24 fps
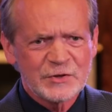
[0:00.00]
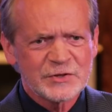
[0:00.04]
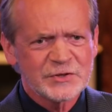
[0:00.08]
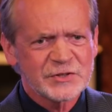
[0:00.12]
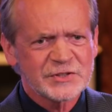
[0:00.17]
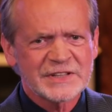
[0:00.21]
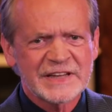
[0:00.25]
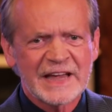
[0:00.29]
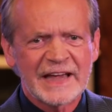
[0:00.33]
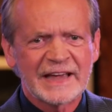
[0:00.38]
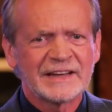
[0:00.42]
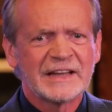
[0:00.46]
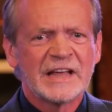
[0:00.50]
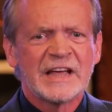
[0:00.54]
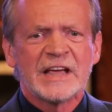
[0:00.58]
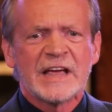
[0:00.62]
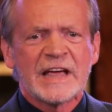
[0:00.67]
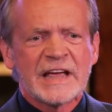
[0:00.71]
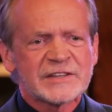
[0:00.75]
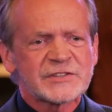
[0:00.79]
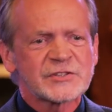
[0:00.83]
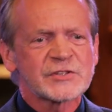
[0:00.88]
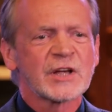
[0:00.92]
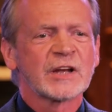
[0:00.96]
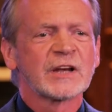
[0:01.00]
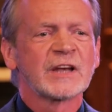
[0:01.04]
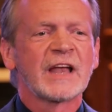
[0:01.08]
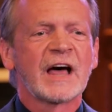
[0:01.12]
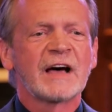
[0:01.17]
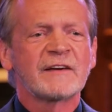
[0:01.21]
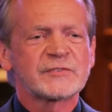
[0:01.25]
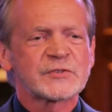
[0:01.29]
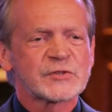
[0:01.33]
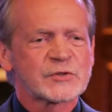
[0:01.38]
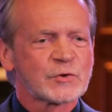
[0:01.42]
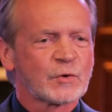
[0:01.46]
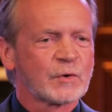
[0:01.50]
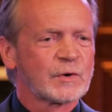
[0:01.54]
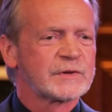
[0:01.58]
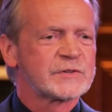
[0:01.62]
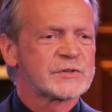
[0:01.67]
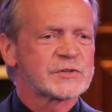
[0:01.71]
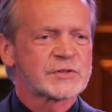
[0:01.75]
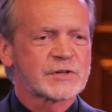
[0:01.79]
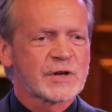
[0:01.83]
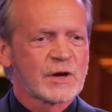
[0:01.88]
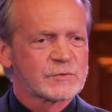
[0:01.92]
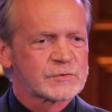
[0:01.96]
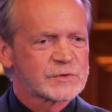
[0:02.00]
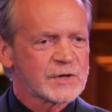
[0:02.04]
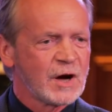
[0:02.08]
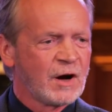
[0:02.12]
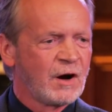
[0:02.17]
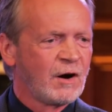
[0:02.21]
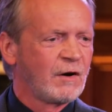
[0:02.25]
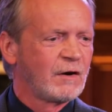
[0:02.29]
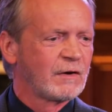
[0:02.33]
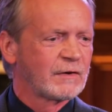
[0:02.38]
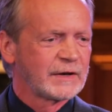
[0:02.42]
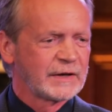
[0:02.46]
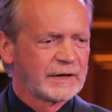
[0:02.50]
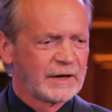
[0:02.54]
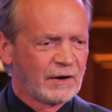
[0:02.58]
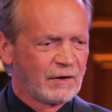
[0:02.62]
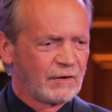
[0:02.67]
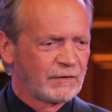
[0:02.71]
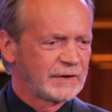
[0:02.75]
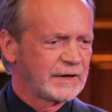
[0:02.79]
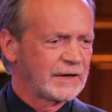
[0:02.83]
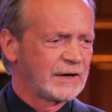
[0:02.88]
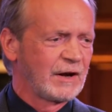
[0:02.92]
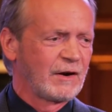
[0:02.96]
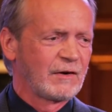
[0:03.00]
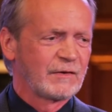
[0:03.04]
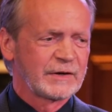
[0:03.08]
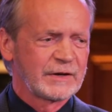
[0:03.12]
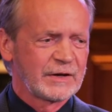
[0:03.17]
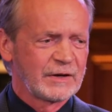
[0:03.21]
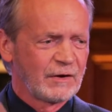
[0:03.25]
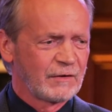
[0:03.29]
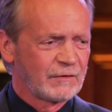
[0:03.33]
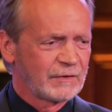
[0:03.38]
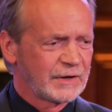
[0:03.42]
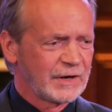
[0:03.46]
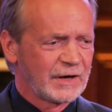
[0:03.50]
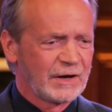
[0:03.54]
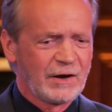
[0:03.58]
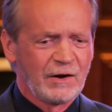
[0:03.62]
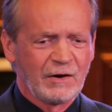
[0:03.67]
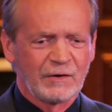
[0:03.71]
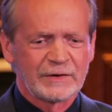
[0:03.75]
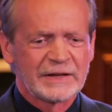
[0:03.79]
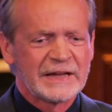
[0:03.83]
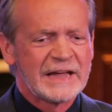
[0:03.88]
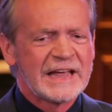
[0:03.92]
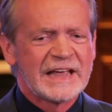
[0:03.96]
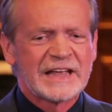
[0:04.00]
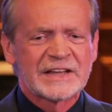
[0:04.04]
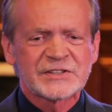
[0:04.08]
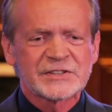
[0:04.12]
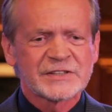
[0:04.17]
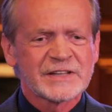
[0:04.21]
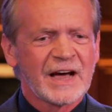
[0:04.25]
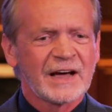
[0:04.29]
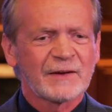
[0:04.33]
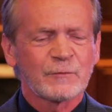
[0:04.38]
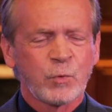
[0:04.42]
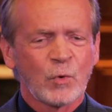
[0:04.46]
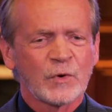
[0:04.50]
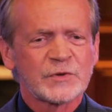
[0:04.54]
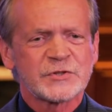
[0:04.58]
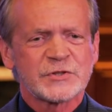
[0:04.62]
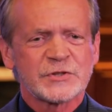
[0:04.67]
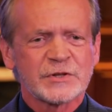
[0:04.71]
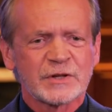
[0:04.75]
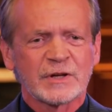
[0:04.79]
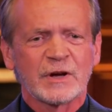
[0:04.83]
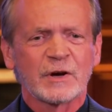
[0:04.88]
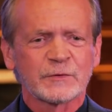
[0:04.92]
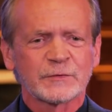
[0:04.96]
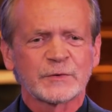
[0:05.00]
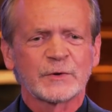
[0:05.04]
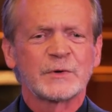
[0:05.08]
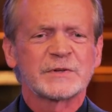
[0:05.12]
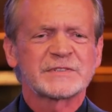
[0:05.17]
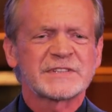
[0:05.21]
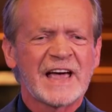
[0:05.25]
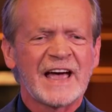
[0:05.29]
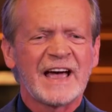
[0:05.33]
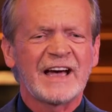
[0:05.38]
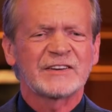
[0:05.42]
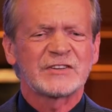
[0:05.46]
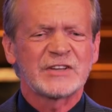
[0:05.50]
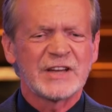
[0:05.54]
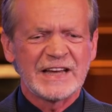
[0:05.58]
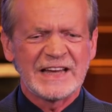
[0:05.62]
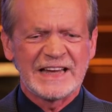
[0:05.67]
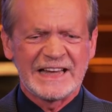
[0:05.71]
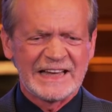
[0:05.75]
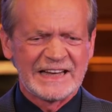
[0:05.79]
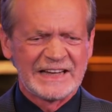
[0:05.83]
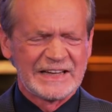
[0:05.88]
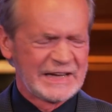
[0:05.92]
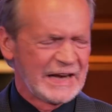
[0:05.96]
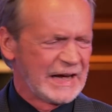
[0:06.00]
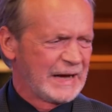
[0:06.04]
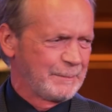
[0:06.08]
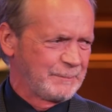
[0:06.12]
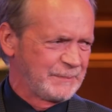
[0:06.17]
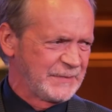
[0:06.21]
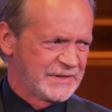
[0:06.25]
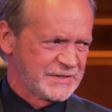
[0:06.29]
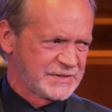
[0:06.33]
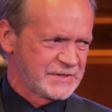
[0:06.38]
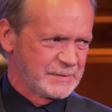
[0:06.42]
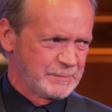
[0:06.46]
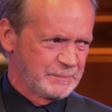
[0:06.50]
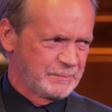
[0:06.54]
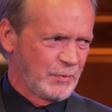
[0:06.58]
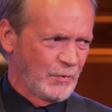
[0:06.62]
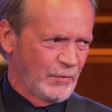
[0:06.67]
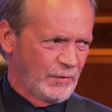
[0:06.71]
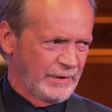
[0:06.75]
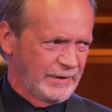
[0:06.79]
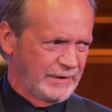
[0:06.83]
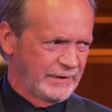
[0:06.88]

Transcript: just can't. It's a love story that just goes on and on and on and on and on. It's not what you go through. It's how you end up that's important.